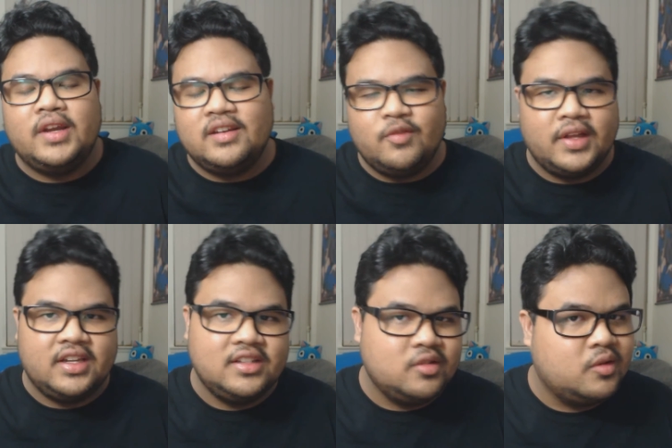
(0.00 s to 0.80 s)
when when
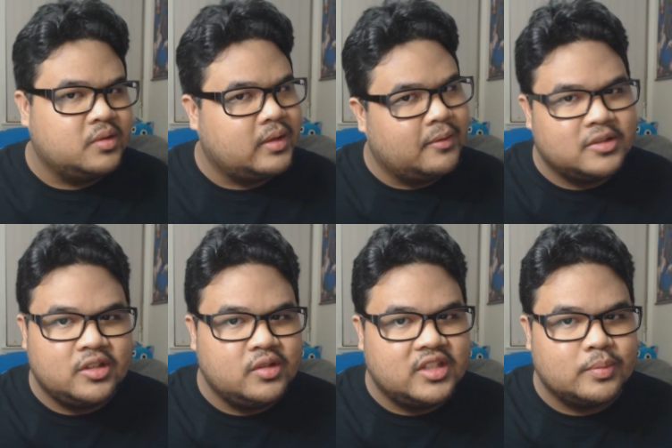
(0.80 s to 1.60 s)
izuku was able
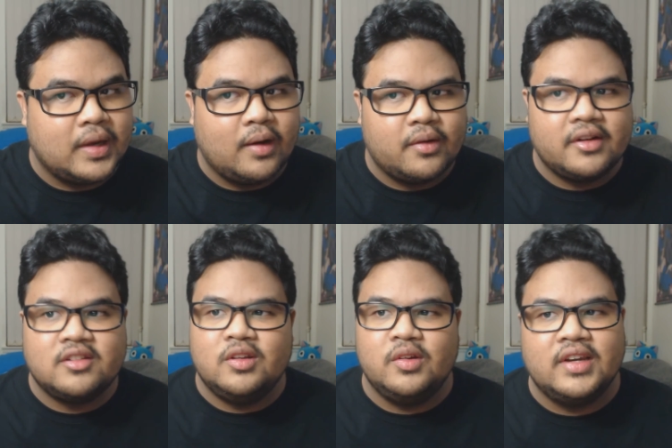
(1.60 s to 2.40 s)
to use his power
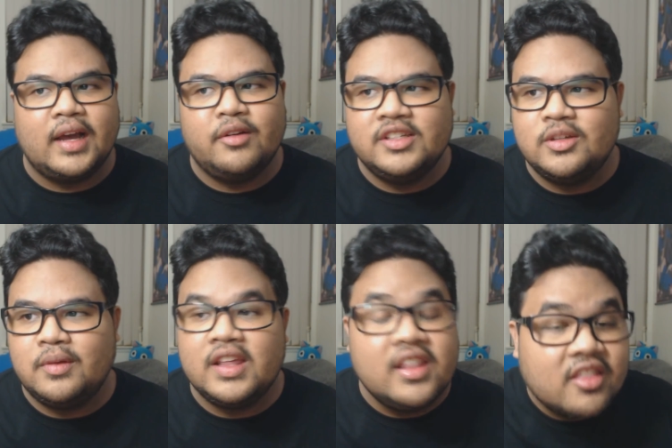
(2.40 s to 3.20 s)
dude now he's
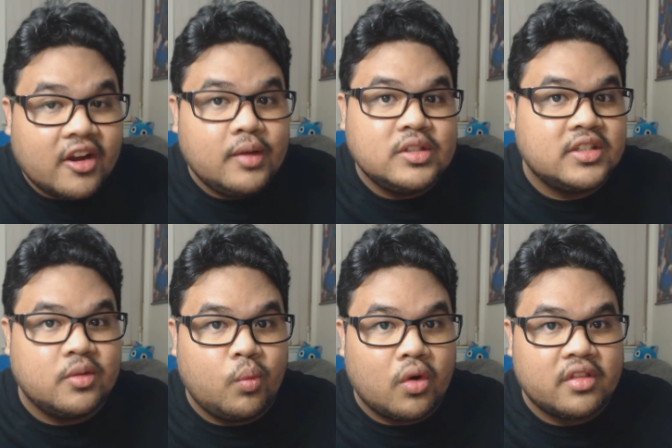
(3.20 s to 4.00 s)
he thought he was just
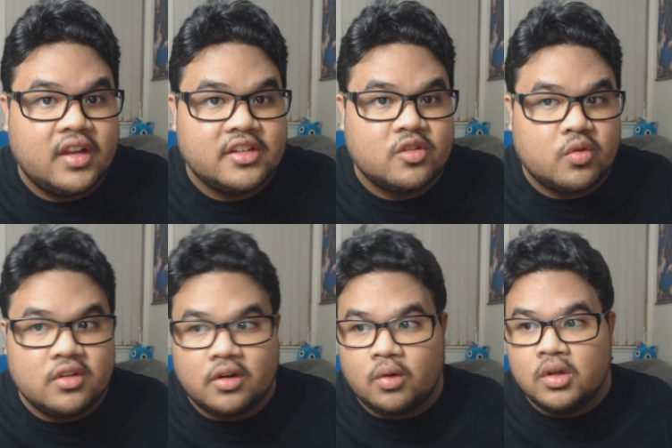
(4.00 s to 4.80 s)
a worthless
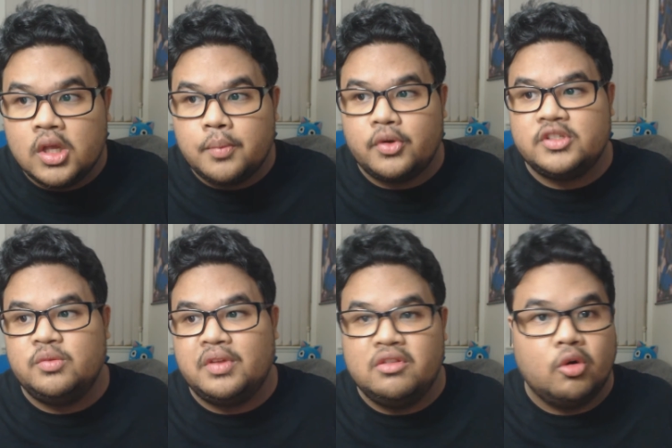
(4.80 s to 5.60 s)
you know
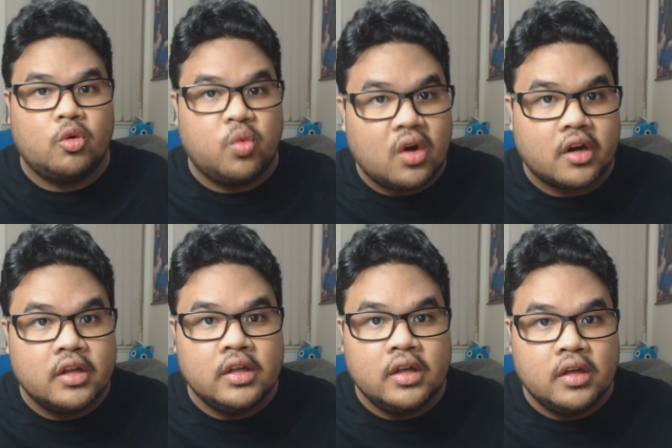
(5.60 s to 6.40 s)
person with no
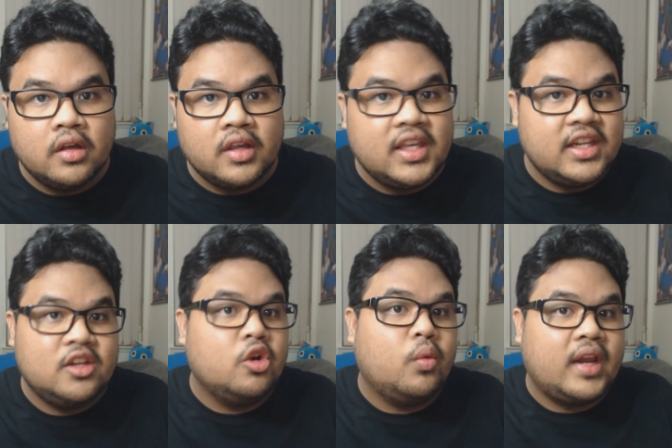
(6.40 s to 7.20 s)
quirk he
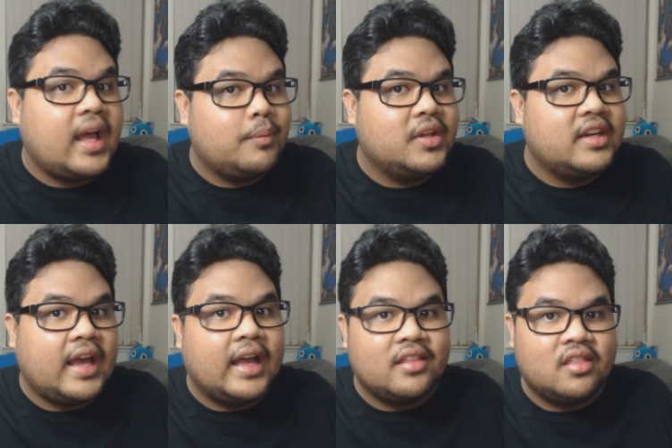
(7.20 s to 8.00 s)
didn't know what happened
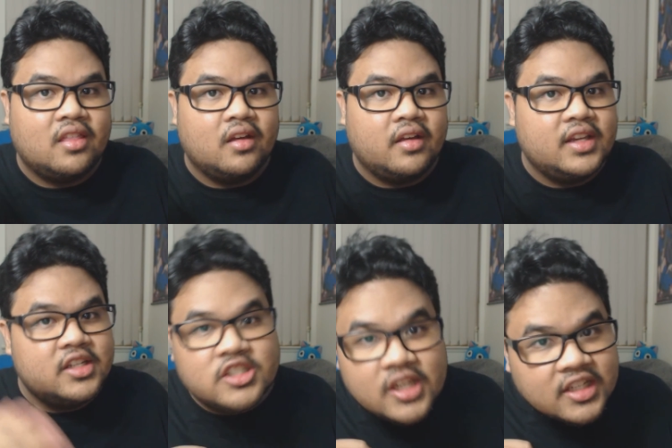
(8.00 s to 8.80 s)
at the
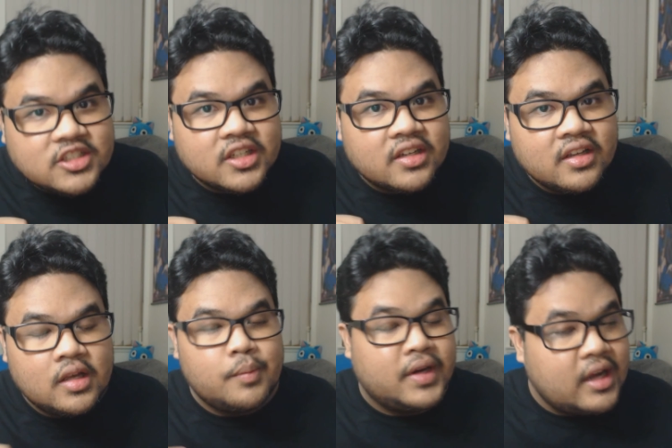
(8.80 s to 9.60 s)
initiation
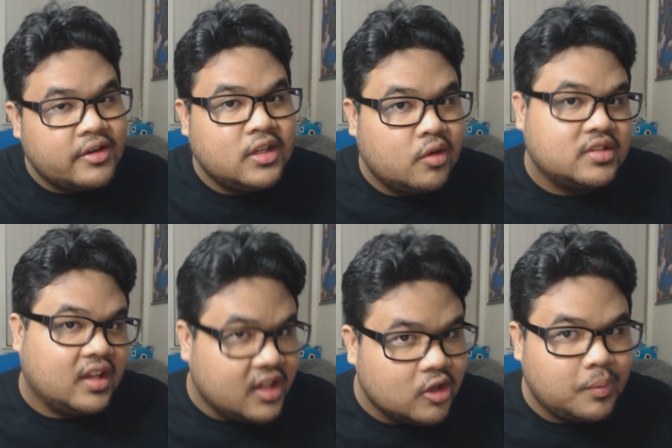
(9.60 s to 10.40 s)
but now he knows a
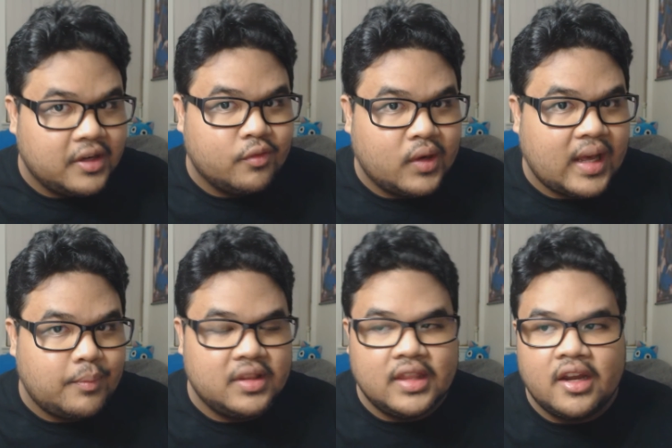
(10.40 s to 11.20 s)
little bit of what
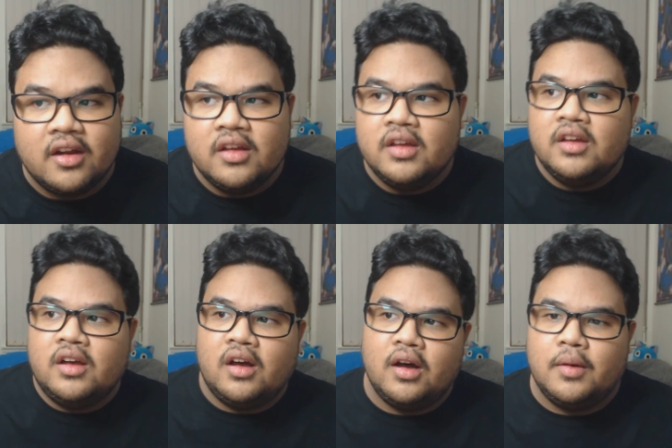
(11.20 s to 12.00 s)
happened there
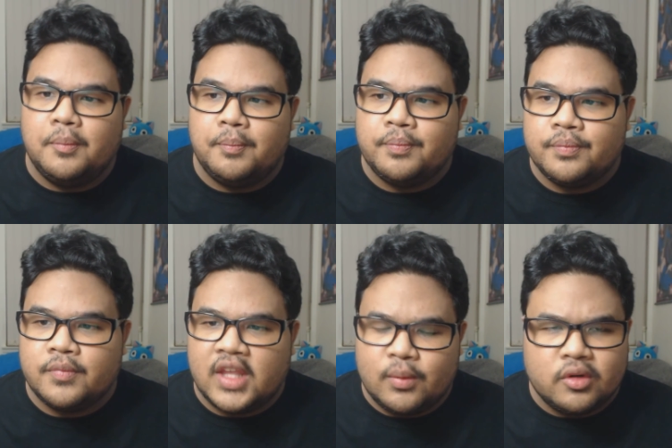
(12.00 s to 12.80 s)
um
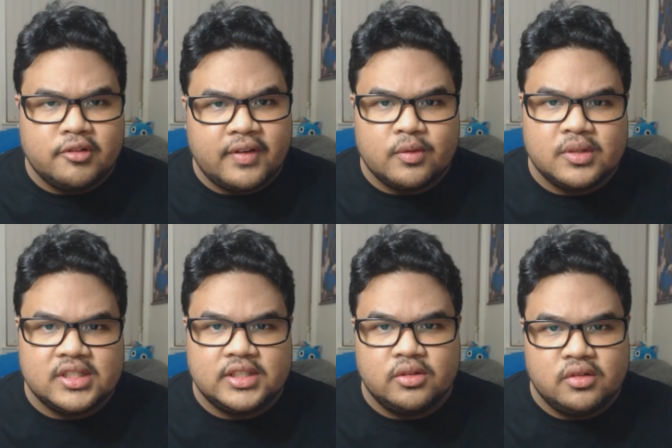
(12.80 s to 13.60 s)
I wonder if everyone
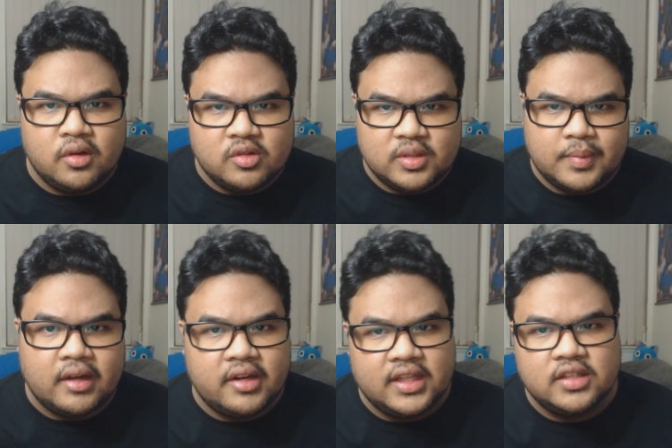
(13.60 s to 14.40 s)
still knows about